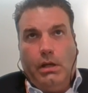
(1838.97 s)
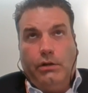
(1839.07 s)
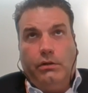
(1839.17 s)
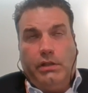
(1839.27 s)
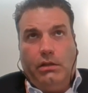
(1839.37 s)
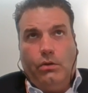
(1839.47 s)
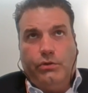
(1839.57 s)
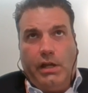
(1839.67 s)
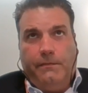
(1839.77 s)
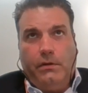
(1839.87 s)
undertake
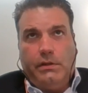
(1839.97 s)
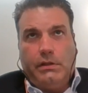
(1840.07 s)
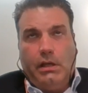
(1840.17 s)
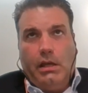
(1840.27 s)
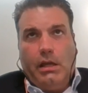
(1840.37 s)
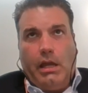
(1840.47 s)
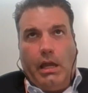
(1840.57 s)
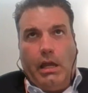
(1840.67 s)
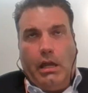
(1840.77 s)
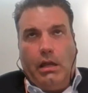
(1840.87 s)
those efforts
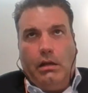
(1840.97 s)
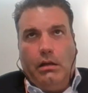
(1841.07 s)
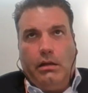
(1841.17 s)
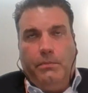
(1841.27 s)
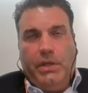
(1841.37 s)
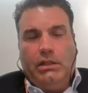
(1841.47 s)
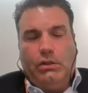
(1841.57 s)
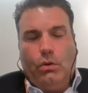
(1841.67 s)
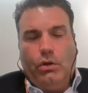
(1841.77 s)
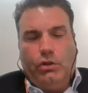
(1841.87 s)
and
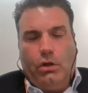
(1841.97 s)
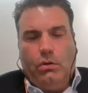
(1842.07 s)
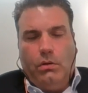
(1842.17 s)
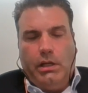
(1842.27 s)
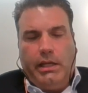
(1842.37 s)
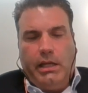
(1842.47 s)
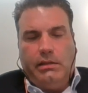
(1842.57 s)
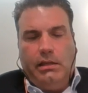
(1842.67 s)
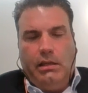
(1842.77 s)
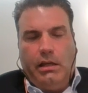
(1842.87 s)
compete toe-to-toe
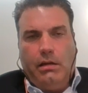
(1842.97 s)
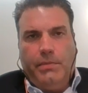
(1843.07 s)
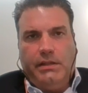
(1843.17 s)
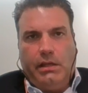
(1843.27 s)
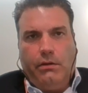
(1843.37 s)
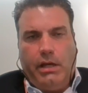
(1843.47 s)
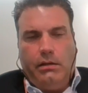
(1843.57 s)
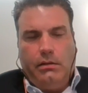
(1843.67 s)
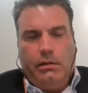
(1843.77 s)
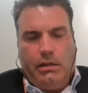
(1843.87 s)
against the incumbent
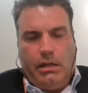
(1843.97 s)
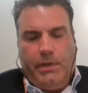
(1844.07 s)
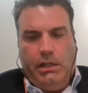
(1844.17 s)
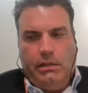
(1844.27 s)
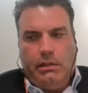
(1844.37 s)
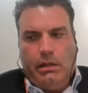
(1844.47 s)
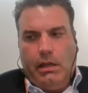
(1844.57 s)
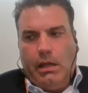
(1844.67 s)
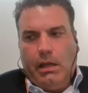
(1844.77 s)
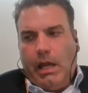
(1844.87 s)
cigarette companies.
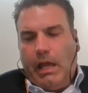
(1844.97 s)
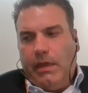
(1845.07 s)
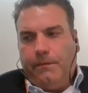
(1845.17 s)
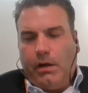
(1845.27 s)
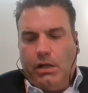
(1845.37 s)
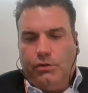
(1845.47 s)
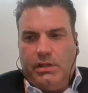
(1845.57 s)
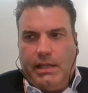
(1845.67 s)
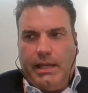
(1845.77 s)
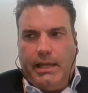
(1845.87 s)
And then for
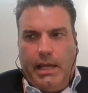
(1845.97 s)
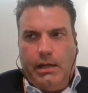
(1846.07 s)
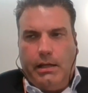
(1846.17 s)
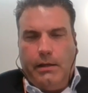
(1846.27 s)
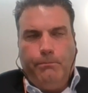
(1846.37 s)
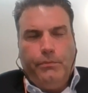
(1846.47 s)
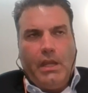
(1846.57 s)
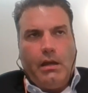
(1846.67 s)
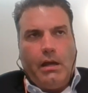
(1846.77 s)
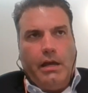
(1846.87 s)
countries like Canada,
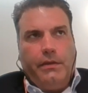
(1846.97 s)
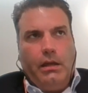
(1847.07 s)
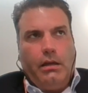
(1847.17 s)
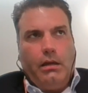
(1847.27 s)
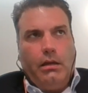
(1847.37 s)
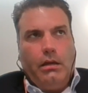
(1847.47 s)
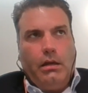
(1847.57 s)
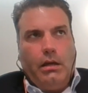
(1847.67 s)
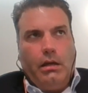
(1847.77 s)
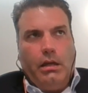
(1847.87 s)
I think
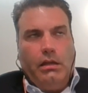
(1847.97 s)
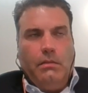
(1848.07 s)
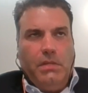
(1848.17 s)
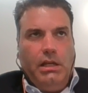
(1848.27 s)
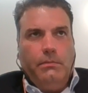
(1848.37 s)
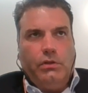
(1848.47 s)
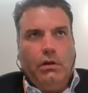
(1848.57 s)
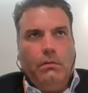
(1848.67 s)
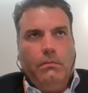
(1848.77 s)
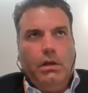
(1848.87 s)
in the medium
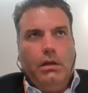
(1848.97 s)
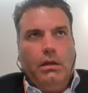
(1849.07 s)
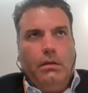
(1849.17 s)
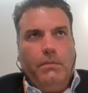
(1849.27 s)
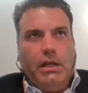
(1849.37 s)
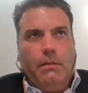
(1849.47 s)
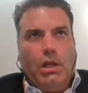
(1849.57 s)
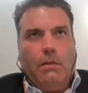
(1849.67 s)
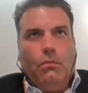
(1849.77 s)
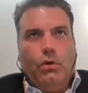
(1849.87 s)
term,
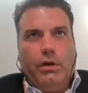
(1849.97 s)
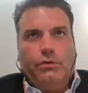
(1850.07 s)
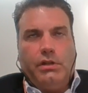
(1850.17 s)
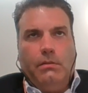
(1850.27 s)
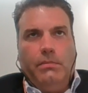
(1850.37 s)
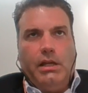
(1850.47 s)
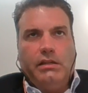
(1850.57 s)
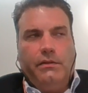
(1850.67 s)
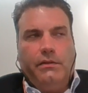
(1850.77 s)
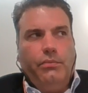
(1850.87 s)
become a lot more interesting
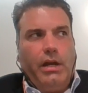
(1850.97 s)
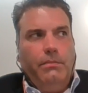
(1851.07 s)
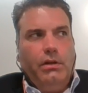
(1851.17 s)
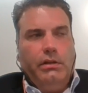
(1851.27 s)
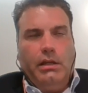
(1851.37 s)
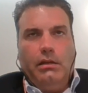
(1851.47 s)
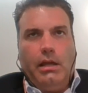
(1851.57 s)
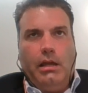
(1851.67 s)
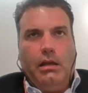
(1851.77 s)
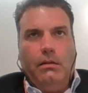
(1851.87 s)
because of the brand
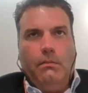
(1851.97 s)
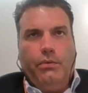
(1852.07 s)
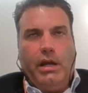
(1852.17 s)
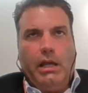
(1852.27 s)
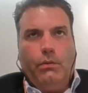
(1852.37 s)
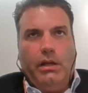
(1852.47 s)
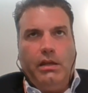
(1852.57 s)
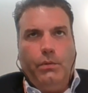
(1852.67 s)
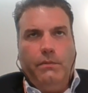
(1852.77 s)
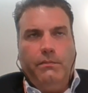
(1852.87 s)
building and brand
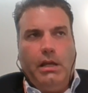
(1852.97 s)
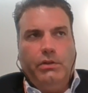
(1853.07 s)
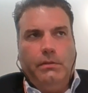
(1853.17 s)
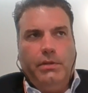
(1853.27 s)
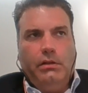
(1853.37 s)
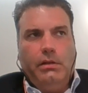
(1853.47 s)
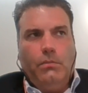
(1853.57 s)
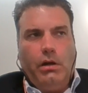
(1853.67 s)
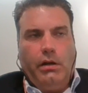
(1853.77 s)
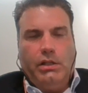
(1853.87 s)
equity that we've been able to build
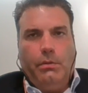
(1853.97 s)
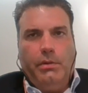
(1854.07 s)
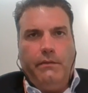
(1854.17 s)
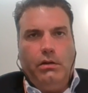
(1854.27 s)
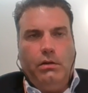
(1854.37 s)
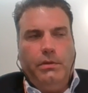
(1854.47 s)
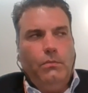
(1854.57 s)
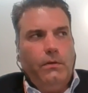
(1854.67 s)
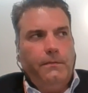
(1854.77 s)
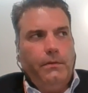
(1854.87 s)
in markets where we have a little
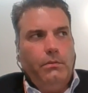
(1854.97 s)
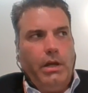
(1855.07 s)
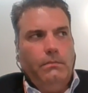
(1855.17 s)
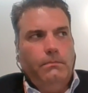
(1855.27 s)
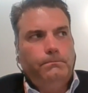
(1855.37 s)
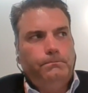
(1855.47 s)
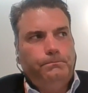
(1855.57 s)
bit more free reign.